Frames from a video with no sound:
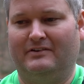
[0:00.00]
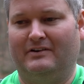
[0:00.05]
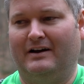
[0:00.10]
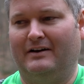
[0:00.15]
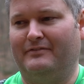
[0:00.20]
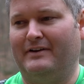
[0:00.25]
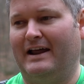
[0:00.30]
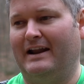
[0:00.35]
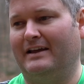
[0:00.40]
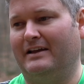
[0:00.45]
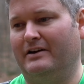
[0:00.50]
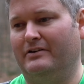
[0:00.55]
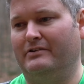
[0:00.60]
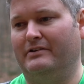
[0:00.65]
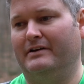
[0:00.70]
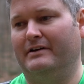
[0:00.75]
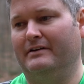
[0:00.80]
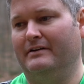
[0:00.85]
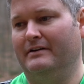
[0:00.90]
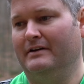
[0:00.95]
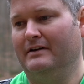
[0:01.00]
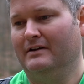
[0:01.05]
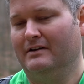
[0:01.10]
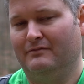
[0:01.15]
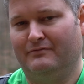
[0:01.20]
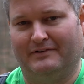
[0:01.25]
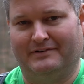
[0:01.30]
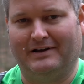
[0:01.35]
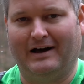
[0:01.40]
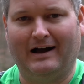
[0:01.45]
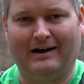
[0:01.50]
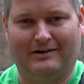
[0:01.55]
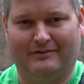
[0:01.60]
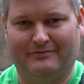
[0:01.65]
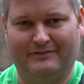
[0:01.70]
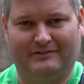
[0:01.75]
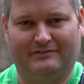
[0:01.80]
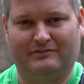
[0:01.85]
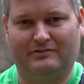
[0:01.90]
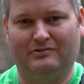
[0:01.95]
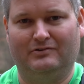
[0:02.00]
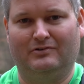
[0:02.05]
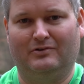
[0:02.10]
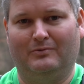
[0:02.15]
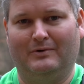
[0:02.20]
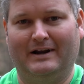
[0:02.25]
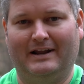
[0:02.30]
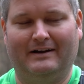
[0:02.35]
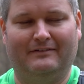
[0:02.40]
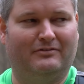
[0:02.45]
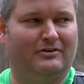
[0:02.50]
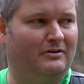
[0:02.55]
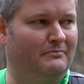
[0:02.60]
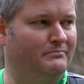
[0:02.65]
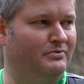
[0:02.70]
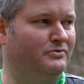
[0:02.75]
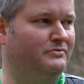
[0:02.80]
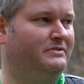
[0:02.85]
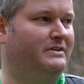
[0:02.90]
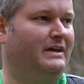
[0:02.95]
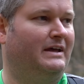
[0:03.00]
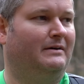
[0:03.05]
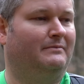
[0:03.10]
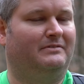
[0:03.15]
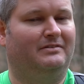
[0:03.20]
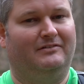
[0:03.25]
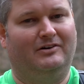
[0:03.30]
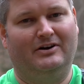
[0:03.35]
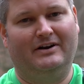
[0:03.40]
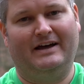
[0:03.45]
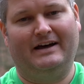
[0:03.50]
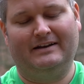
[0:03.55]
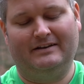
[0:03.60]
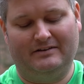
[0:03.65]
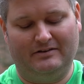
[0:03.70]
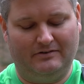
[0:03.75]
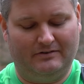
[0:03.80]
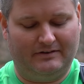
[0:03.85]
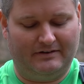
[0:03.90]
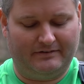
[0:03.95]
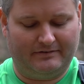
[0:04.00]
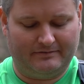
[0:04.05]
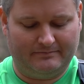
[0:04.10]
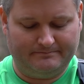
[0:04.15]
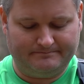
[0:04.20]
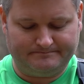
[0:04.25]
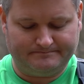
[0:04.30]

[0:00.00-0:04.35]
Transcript: You know, I've got to go to photography school or whatever, or boot camp to learn how to do this.